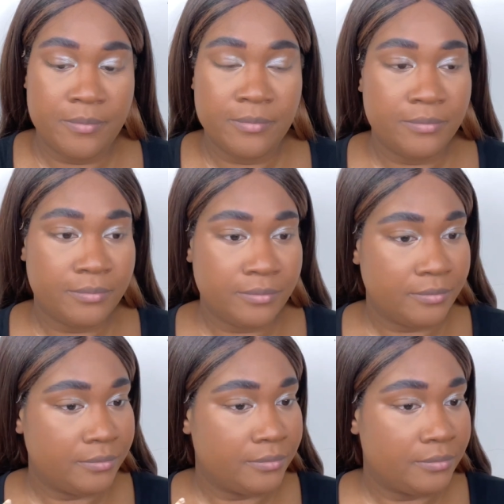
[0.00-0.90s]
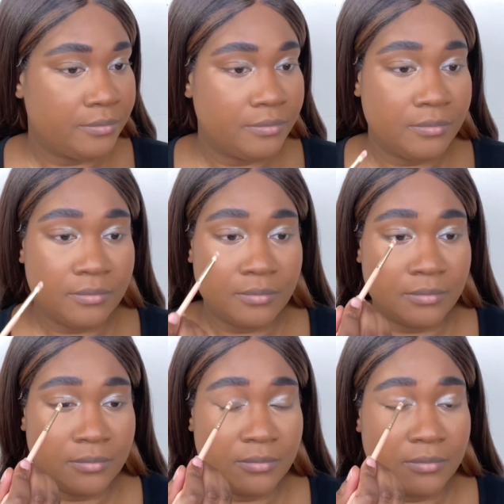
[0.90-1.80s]

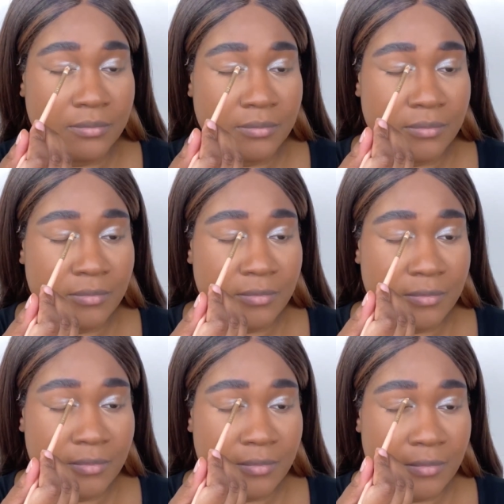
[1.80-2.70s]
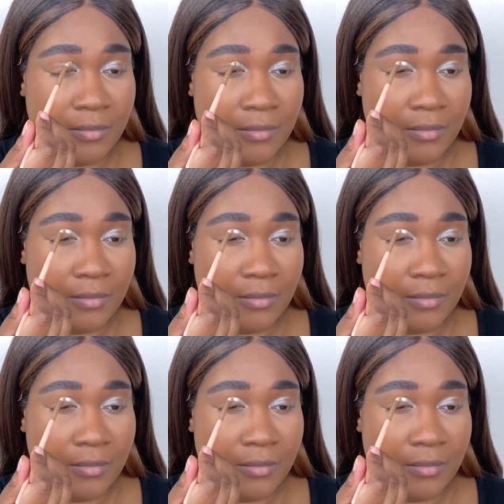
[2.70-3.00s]
[no speech]